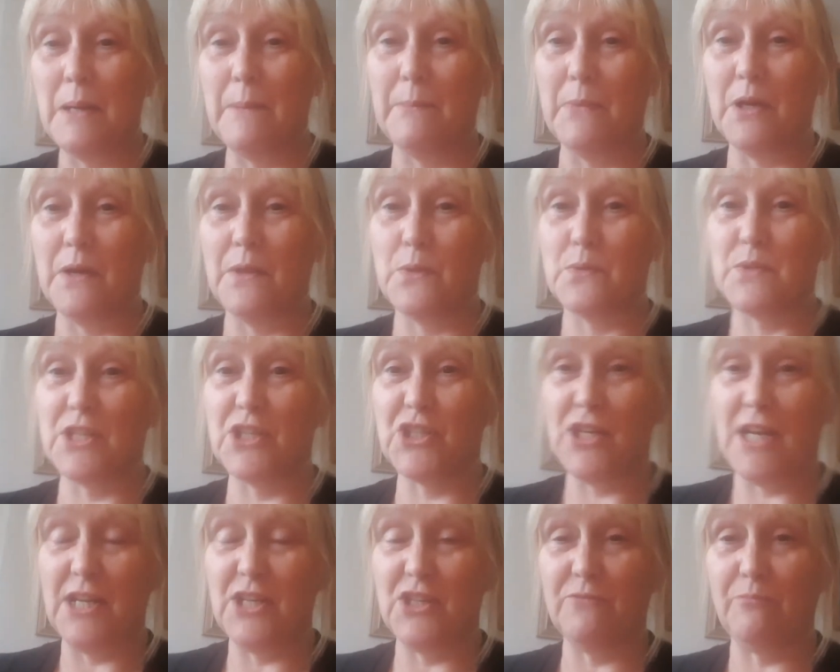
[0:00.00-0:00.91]
But there was a
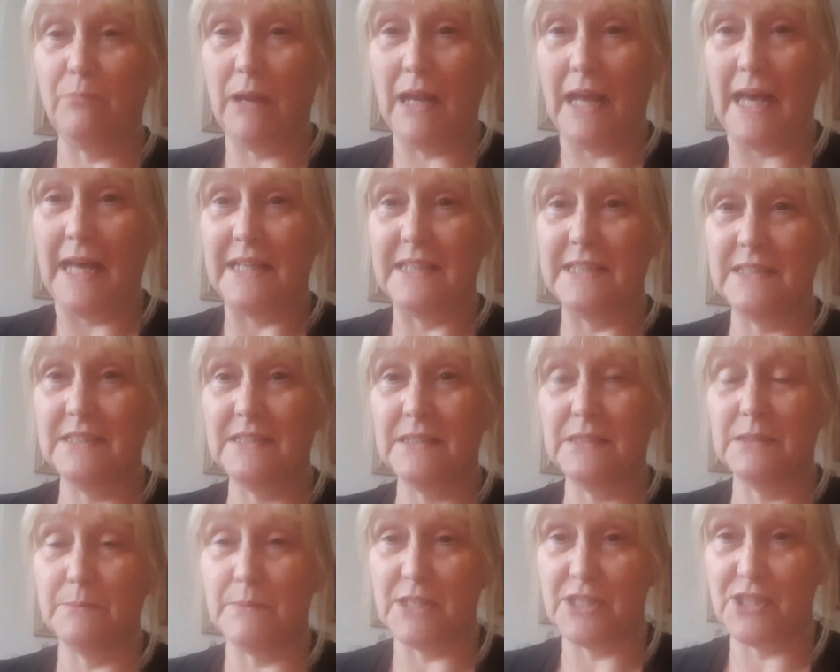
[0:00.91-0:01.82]
change of plan,
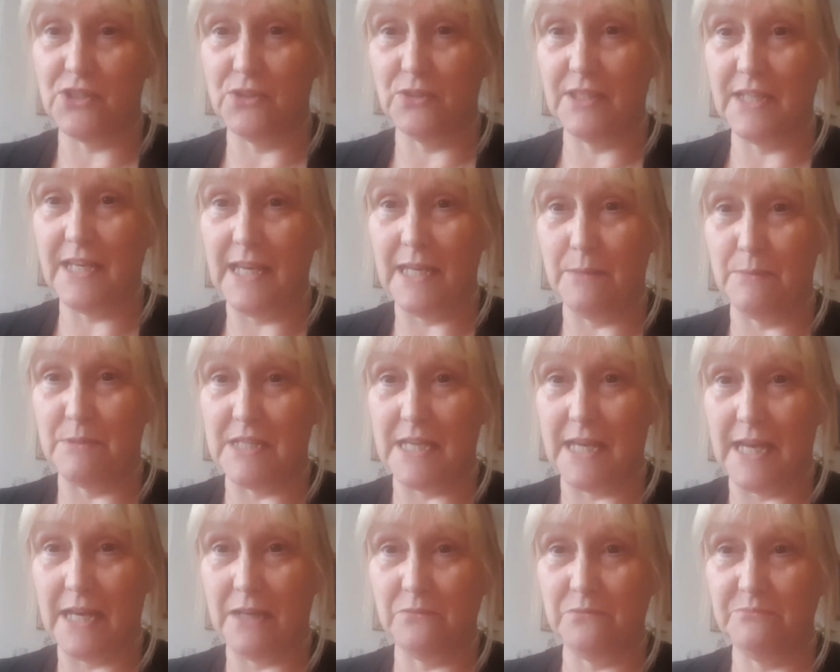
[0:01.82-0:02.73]
and my son came
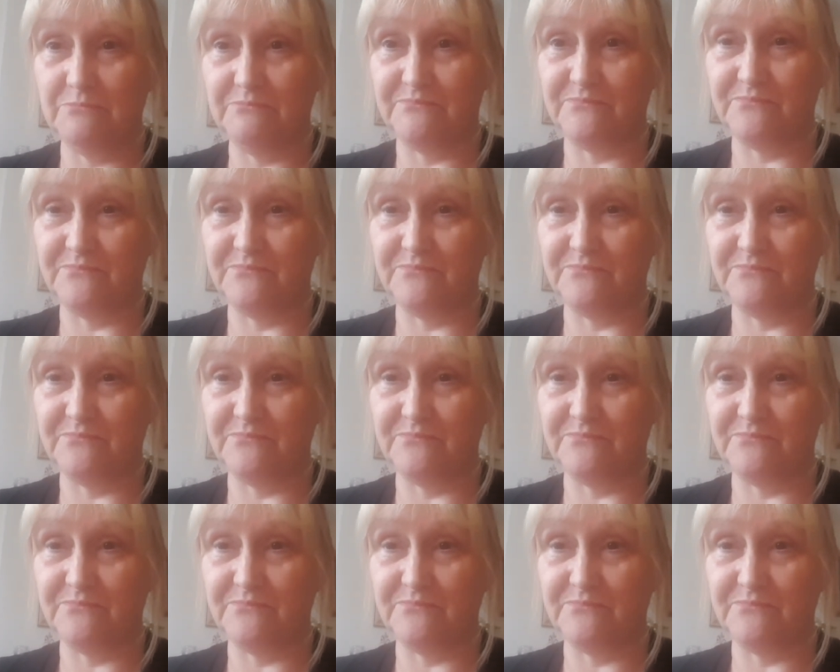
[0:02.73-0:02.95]
down